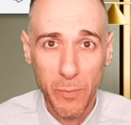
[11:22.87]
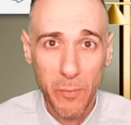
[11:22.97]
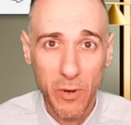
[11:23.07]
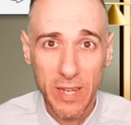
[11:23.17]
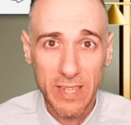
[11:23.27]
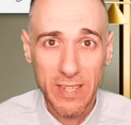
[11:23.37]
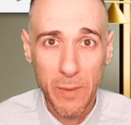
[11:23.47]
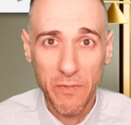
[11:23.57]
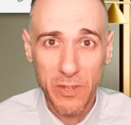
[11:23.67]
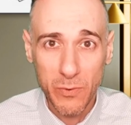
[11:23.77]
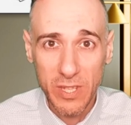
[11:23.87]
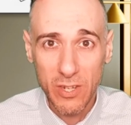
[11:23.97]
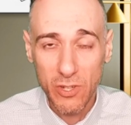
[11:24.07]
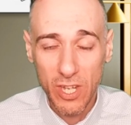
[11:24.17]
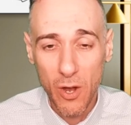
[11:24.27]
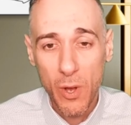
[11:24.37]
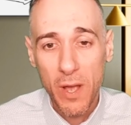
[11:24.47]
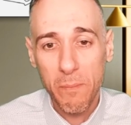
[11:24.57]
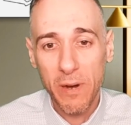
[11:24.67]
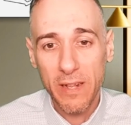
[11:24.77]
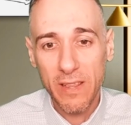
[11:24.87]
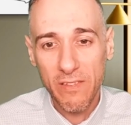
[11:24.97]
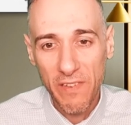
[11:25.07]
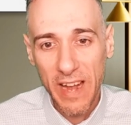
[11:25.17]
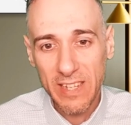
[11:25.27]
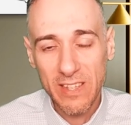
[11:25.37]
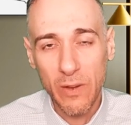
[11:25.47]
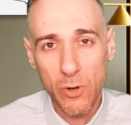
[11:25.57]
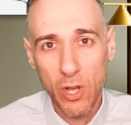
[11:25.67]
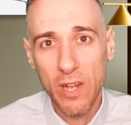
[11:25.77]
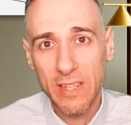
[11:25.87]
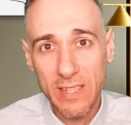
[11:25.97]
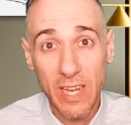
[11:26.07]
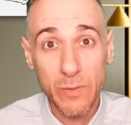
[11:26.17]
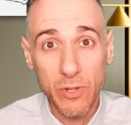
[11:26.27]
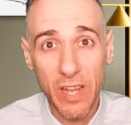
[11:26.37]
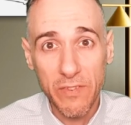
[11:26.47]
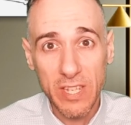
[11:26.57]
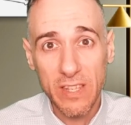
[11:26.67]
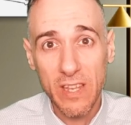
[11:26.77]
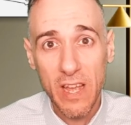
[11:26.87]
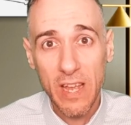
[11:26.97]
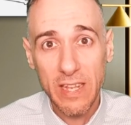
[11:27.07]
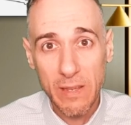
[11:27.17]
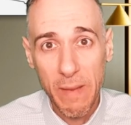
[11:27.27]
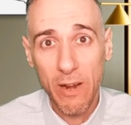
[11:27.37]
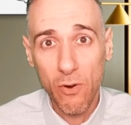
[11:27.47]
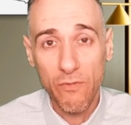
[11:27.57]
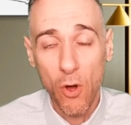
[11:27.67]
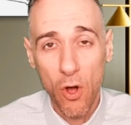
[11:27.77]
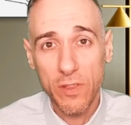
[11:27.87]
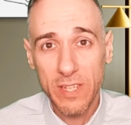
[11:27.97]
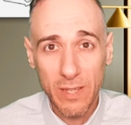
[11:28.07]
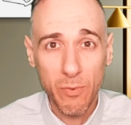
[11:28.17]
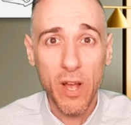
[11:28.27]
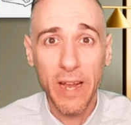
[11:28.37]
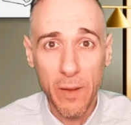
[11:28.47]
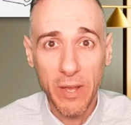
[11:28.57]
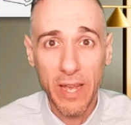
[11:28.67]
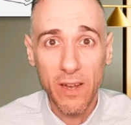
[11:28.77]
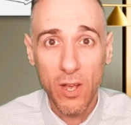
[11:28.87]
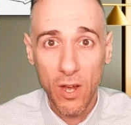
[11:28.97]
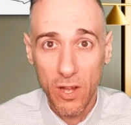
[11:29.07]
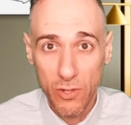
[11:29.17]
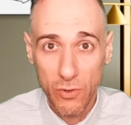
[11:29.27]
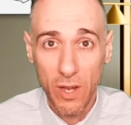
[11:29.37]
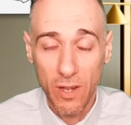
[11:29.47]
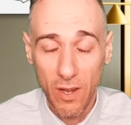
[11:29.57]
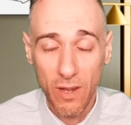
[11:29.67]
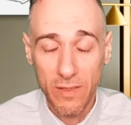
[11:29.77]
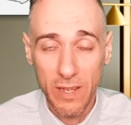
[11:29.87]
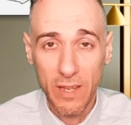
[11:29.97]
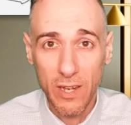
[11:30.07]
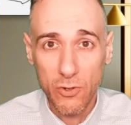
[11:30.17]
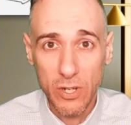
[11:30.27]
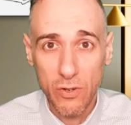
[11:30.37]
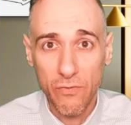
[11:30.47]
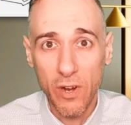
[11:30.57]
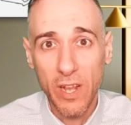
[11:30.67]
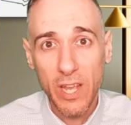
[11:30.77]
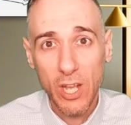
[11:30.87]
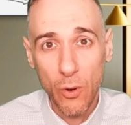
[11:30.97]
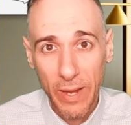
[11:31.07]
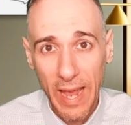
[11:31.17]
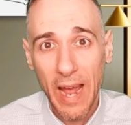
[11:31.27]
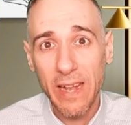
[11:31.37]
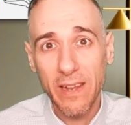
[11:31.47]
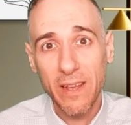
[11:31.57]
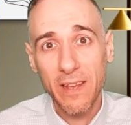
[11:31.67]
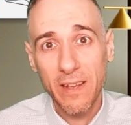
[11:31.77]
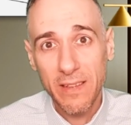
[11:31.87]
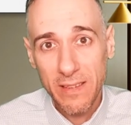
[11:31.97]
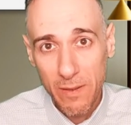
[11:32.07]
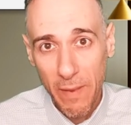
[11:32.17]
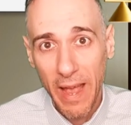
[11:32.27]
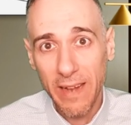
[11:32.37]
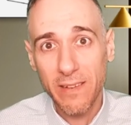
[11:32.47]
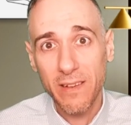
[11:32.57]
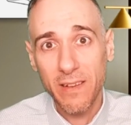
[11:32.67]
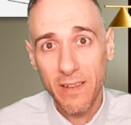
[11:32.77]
be bringing this up if this was years ago, but the fact is that when you got these sizable deficits, it's a matter of all the supply coming in on the treasury front. Can demand,